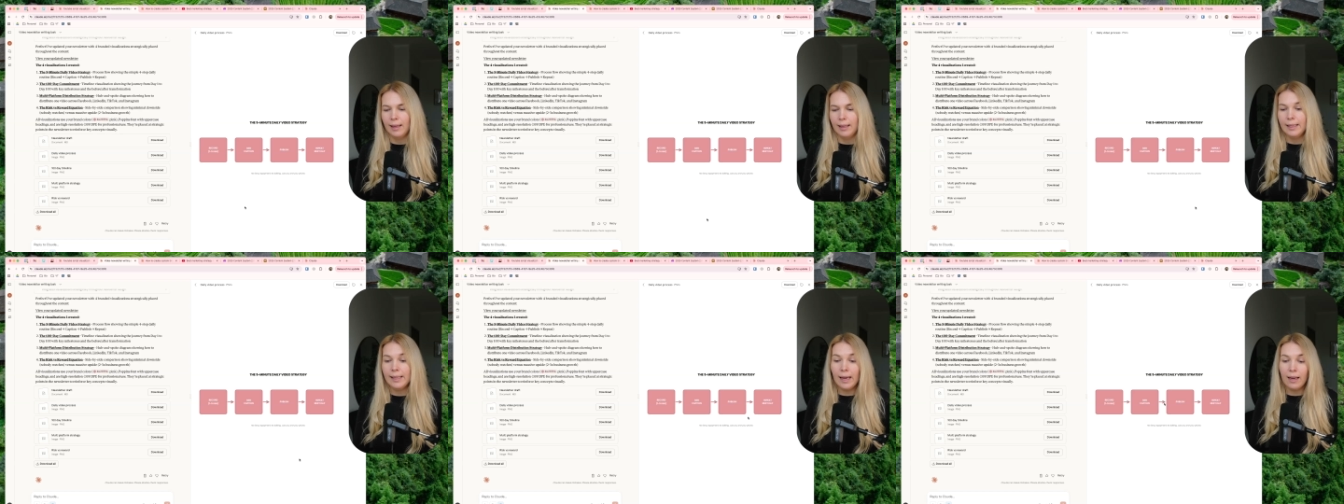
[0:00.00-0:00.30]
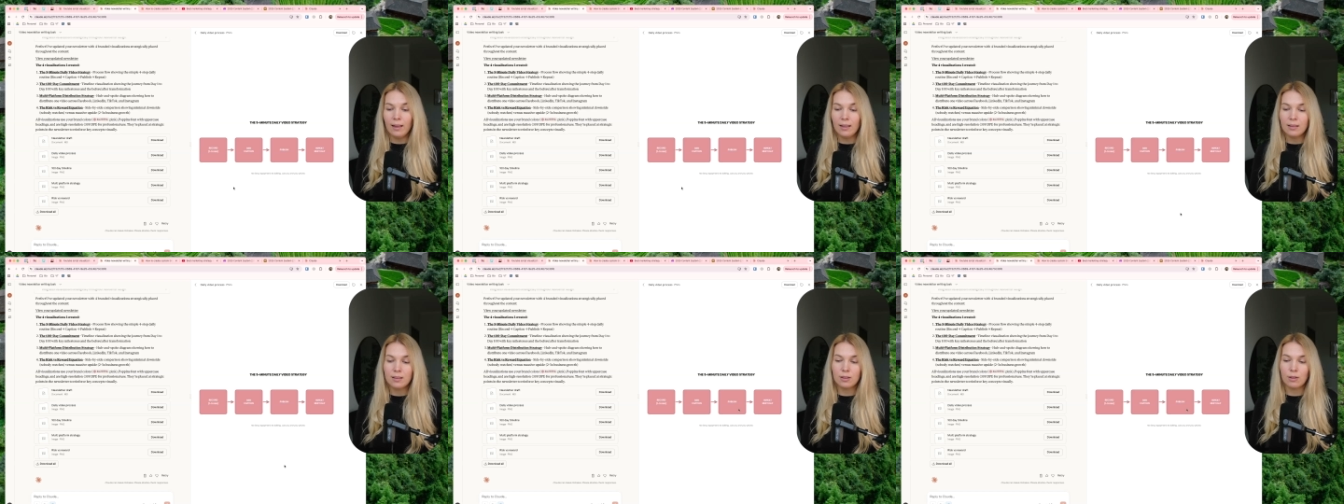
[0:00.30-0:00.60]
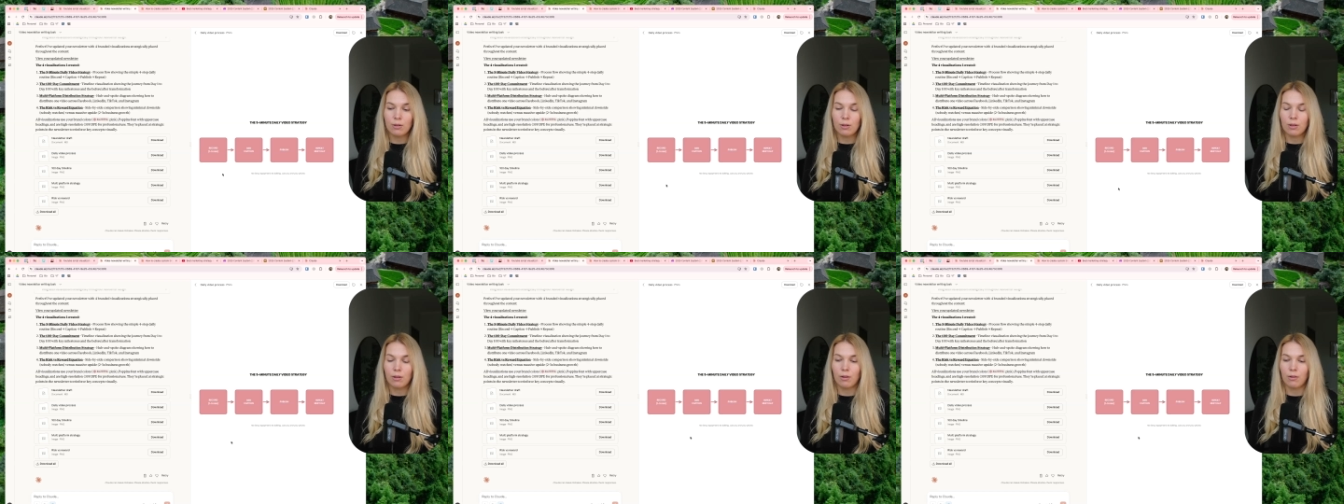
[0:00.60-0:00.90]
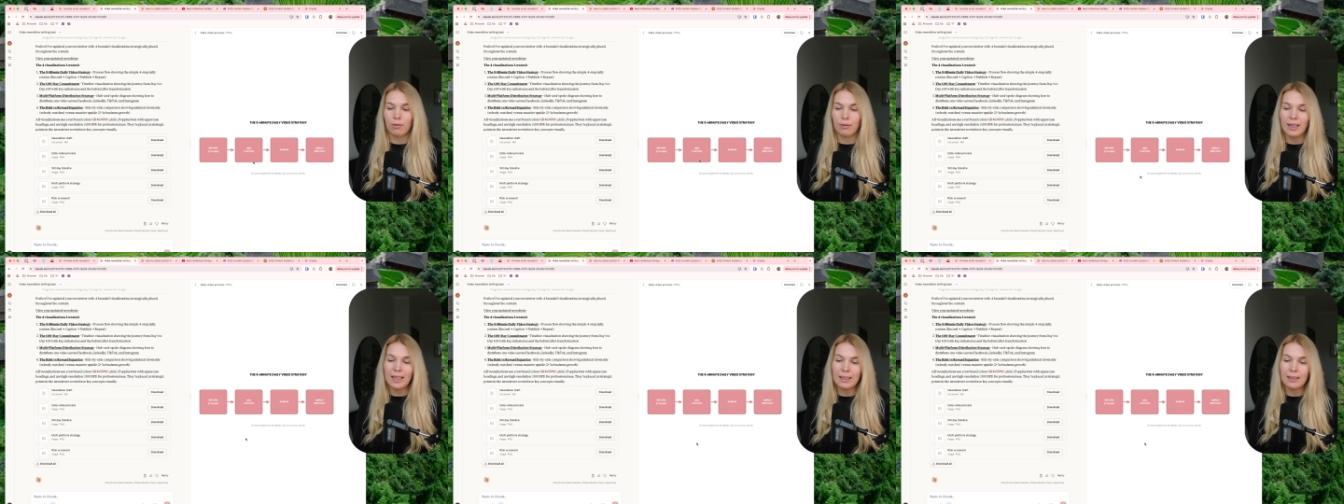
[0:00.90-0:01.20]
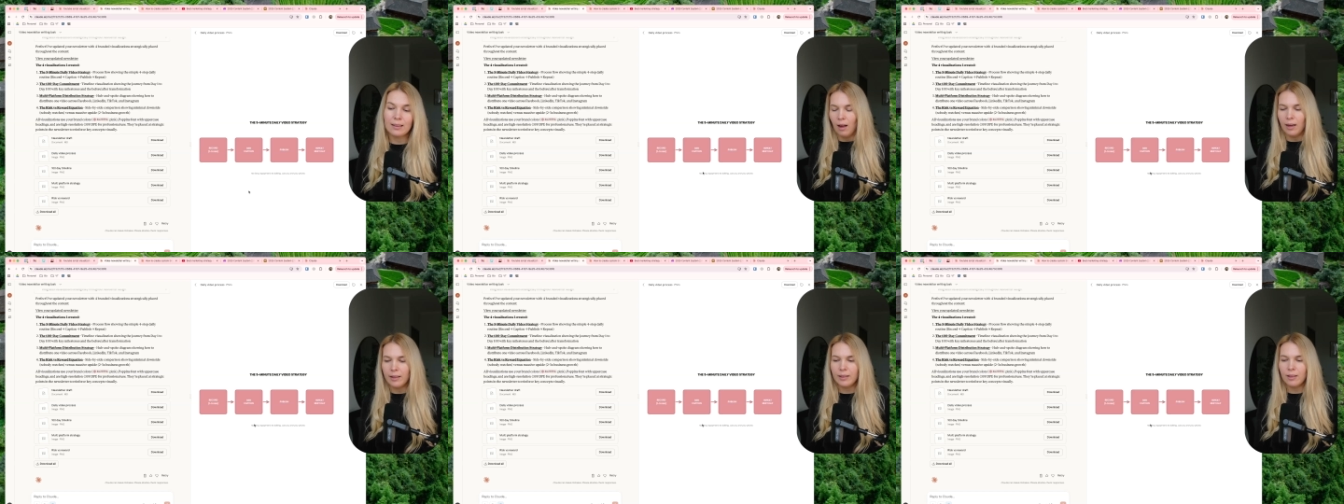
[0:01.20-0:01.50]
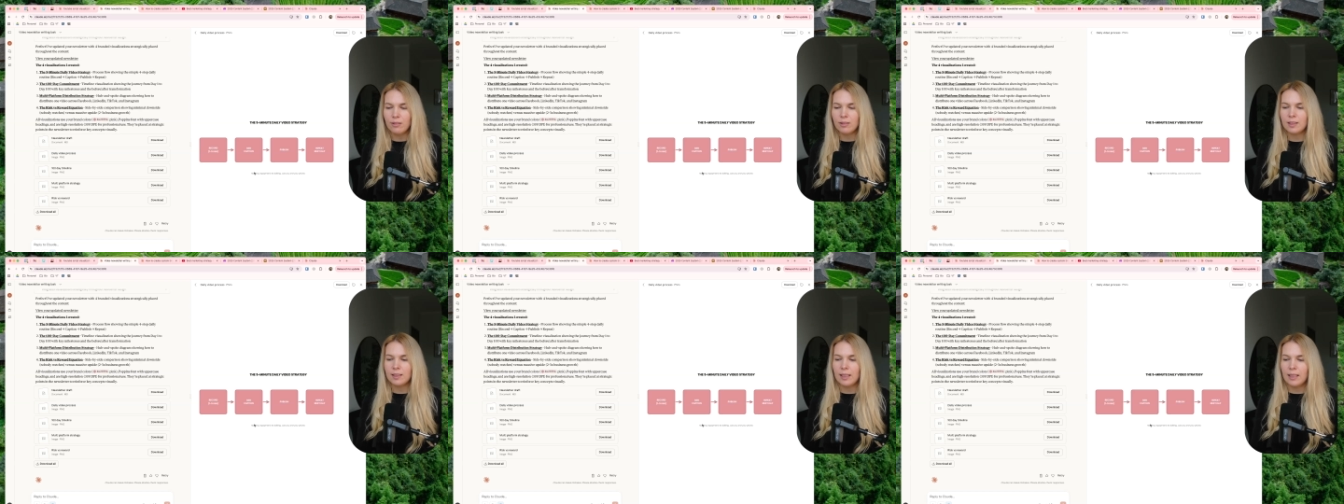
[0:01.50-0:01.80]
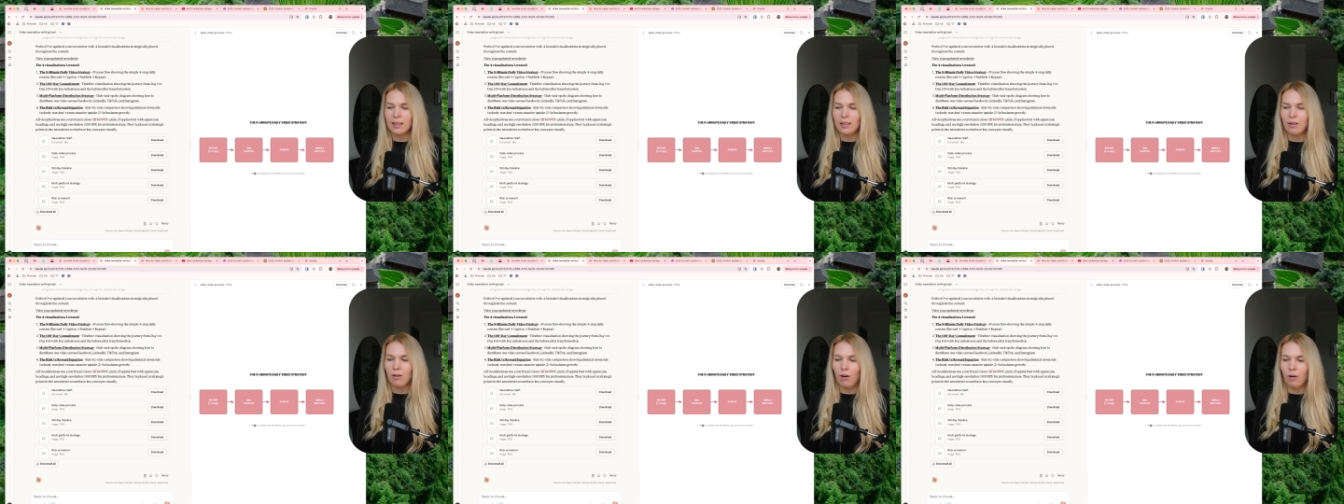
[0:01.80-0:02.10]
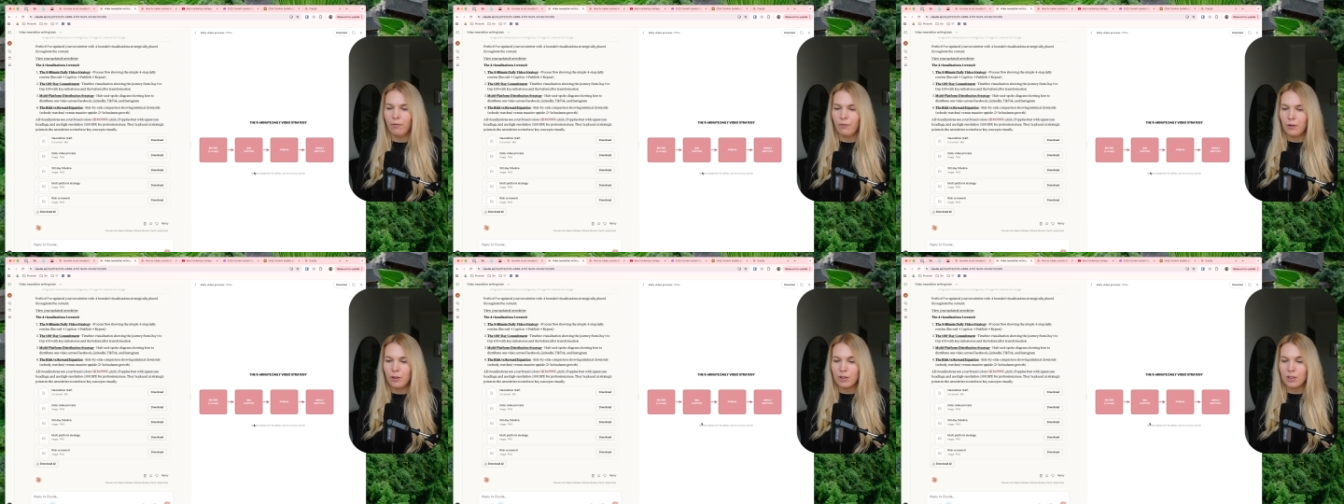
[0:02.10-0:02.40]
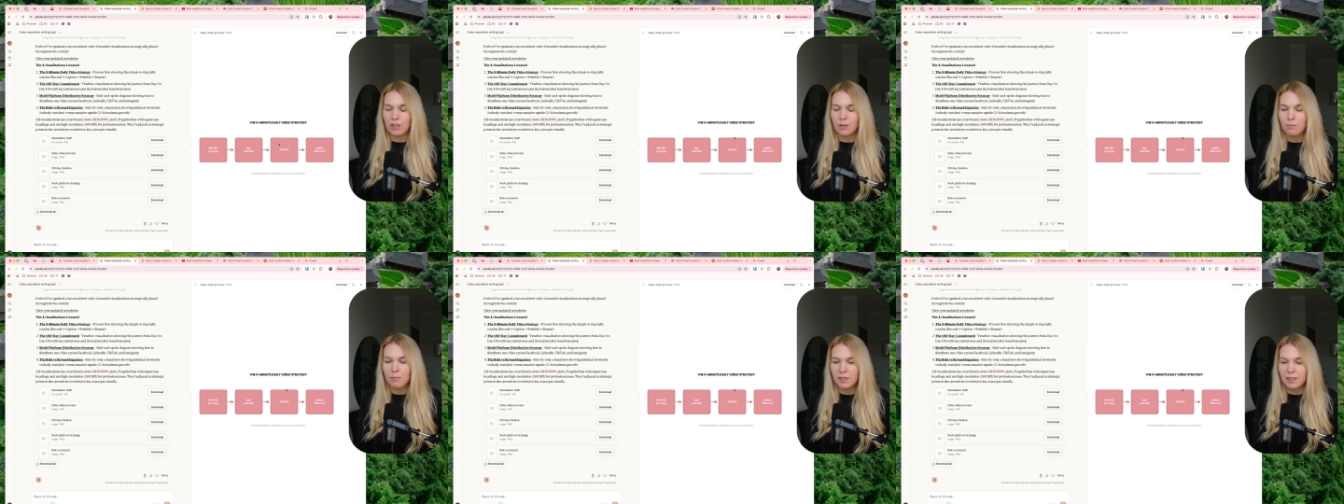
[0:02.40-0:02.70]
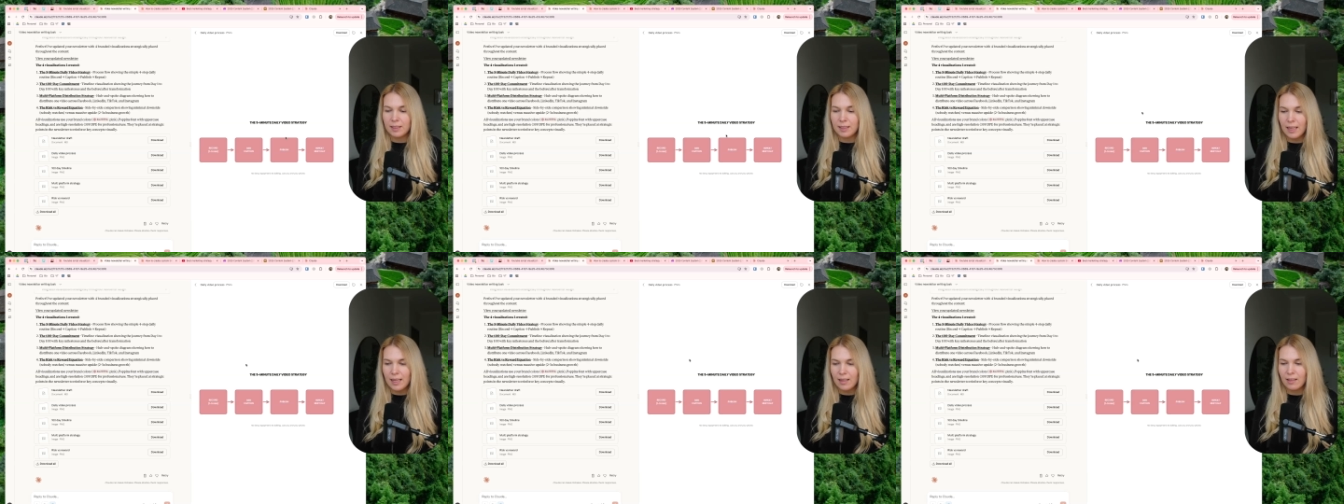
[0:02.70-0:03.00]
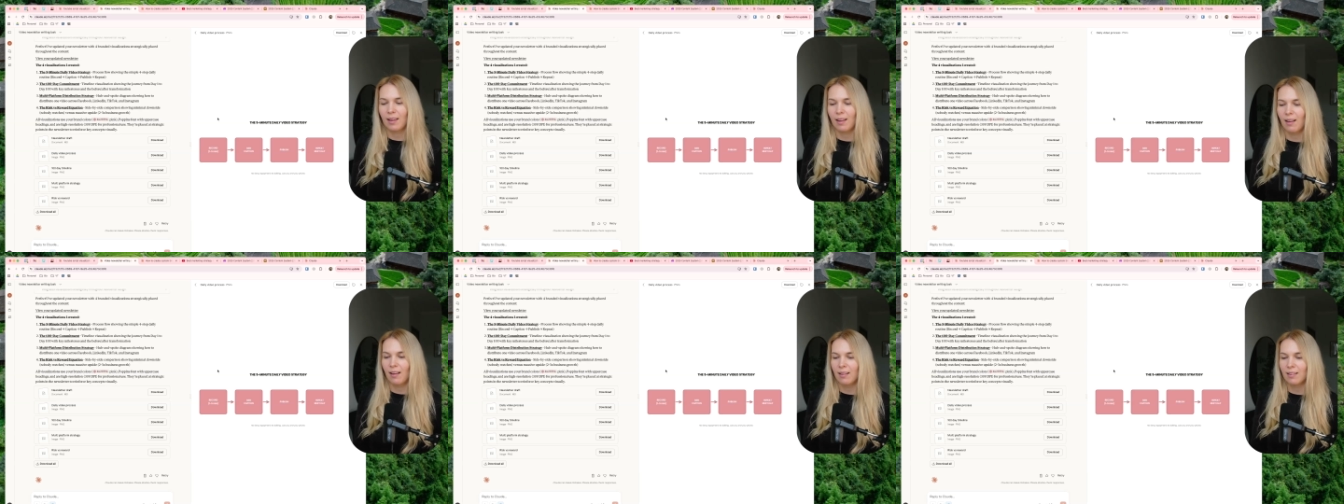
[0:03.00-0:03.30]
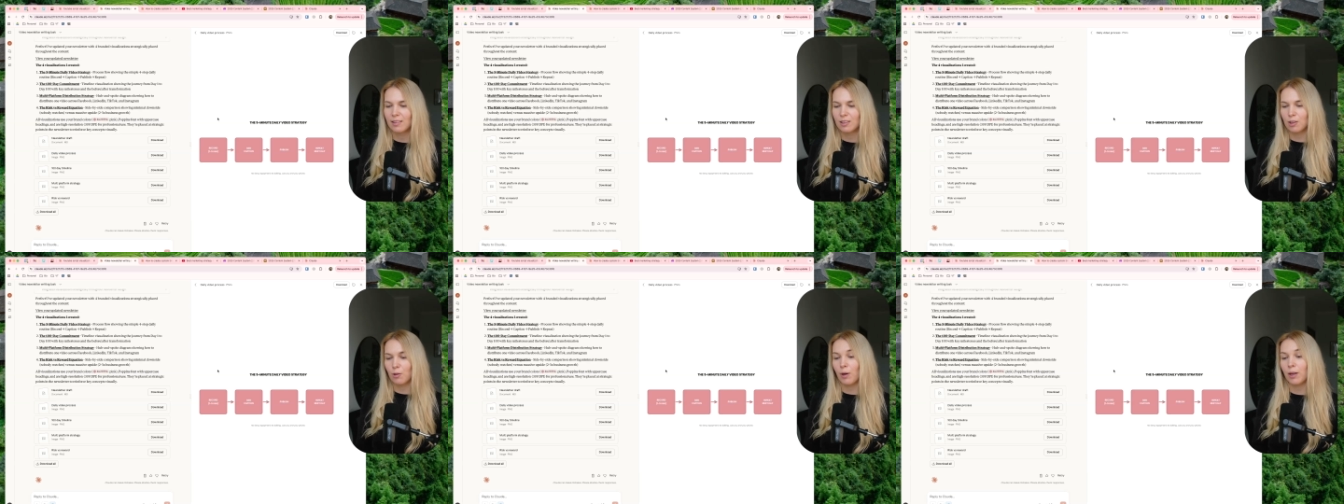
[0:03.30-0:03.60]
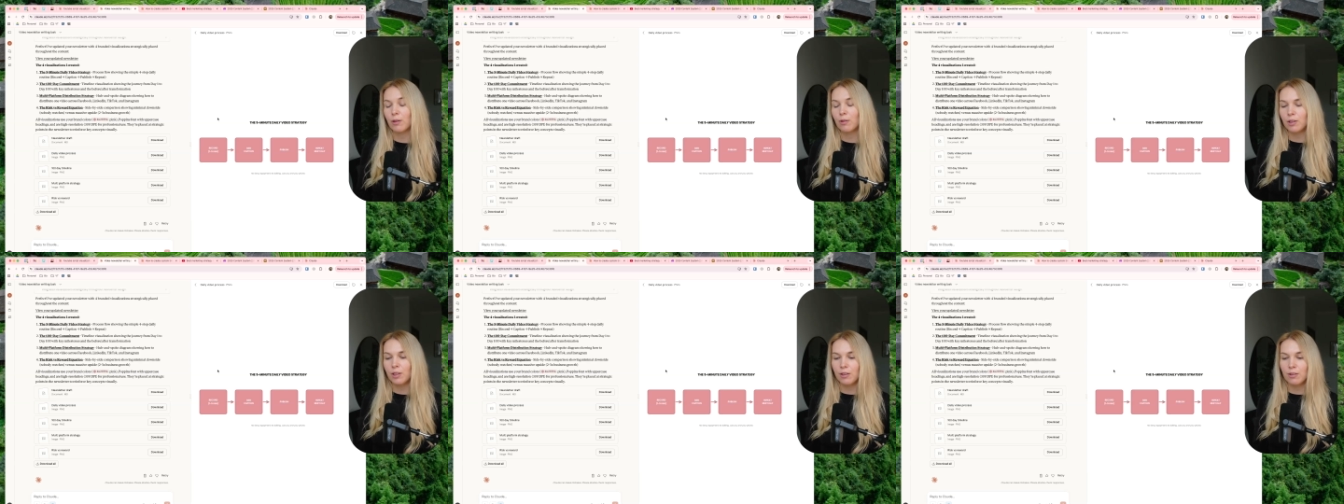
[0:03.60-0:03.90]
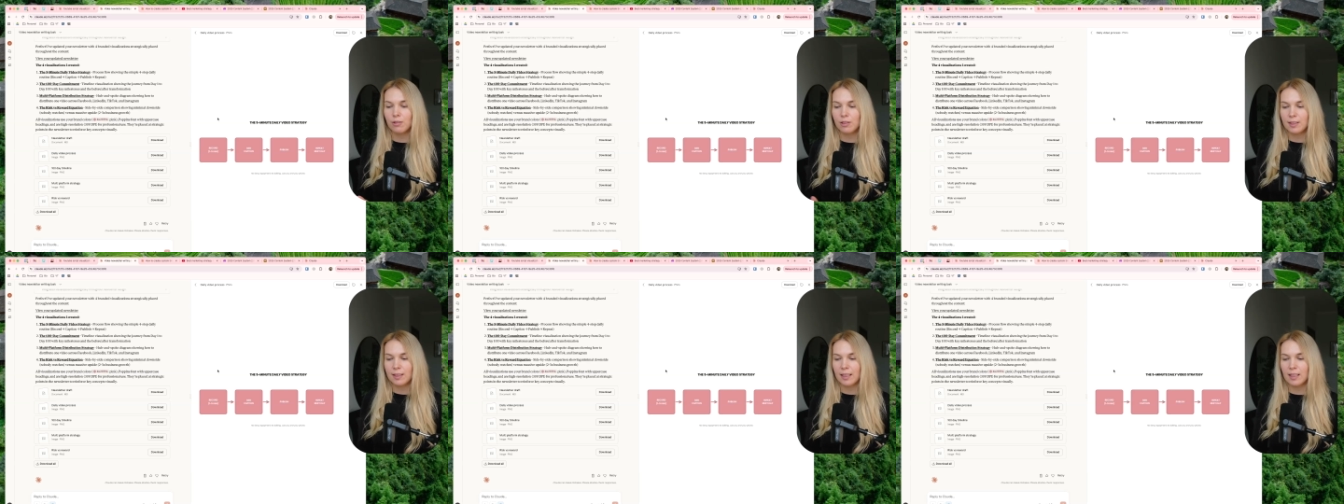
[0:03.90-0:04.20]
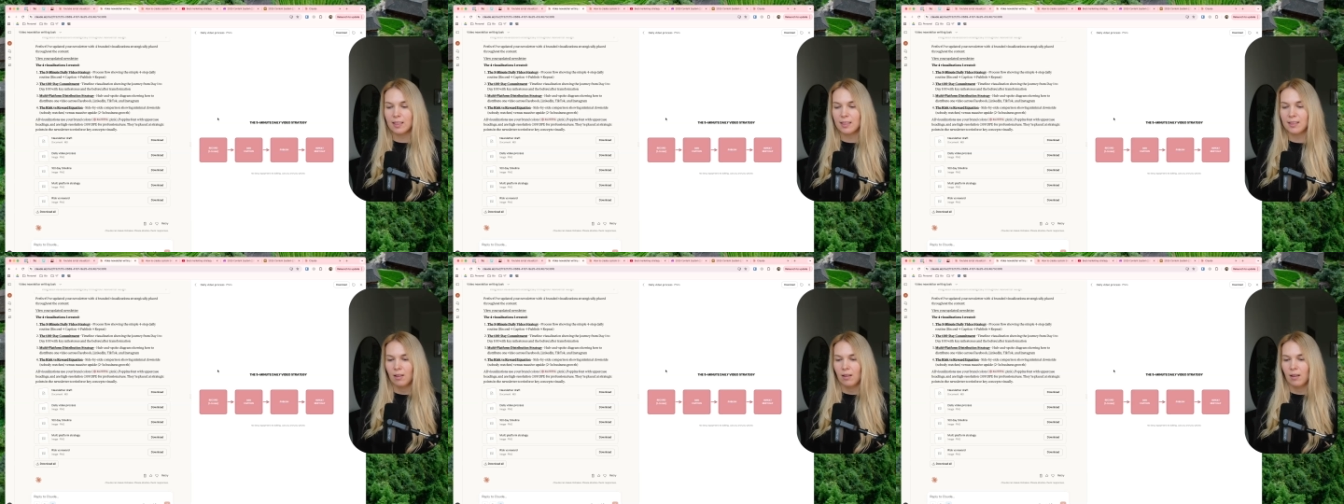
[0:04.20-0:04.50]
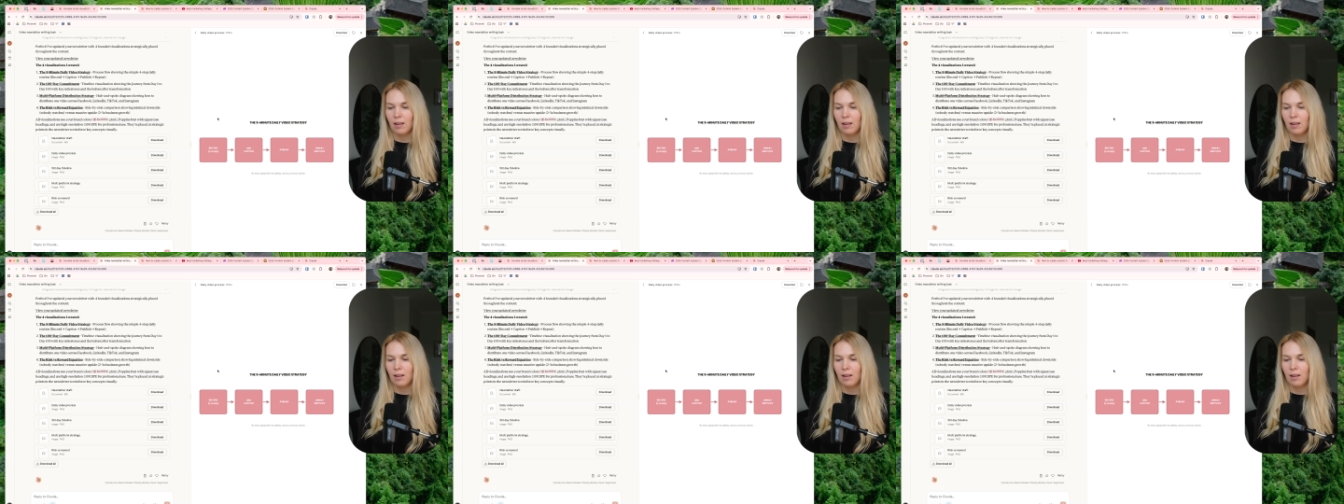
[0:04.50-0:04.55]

Yeah, it's all correct. I don't see any obvious mistakes. So I could use this